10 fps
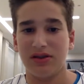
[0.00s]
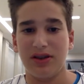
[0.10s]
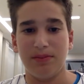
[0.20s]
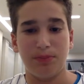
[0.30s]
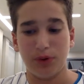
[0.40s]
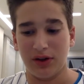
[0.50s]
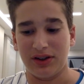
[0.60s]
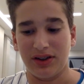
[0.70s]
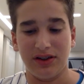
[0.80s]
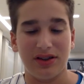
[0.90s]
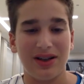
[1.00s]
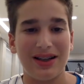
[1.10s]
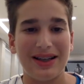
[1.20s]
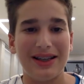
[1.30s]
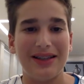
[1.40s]
important.
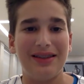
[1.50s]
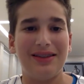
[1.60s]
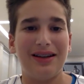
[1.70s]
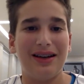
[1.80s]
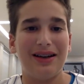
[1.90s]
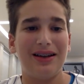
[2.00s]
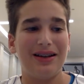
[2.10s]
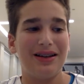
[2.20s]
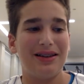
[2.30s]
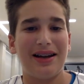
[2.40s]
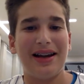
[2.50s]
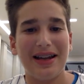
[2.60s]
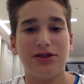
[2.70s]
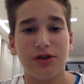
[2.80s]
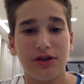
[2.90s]
That
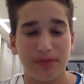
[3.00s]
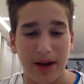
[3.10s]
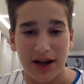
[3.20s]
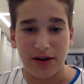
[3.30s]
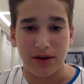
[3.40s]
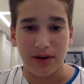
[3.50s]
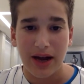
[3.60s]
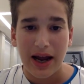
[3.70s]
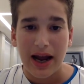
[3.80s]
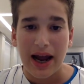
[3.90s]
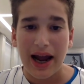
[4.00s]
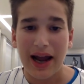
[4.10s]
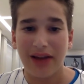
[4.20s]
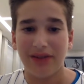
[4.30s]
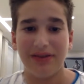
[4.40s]
injuries matter.
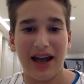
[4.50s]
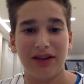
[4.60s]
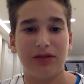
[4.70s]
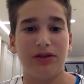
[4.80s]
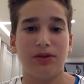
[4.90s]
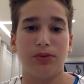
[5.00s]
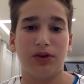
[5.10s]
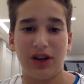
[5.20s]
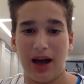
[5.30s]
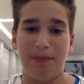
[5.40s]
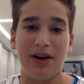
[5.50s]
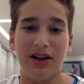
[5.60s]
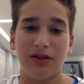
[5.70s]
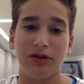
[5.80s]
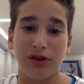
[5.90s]
And that's what's
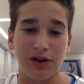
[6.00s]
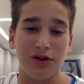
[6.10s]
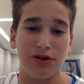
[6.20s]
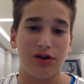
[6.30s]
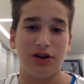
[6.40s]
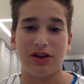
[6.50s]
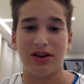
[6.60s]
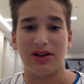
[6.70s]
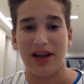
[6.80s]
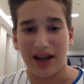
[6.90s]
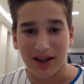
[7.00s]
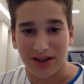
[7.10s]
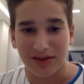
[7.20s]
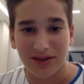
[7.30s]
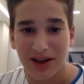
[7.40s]
happening to the New York
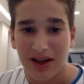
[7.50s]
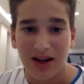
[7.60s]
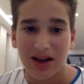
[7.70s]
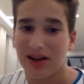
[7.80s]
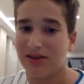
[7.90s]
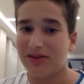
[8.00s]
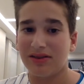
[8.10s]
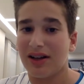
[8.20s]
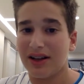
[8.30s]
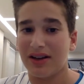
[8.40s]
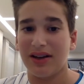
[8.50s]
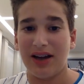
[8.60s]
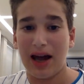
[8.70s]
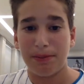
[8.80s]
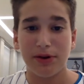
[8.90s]
Yankees. It's like,
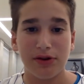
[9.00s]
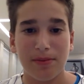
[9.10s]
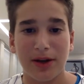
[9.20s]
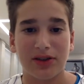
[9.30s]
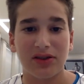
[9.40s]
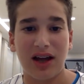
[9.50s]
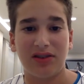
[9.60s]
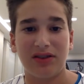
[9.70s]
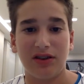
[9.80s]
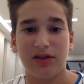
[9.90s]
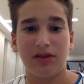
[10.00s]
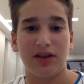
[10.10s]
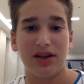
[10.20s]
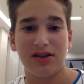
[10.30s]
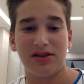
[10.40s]
it happened to the Mets last season,
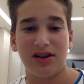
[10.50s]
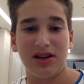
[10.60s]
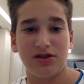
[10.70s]
the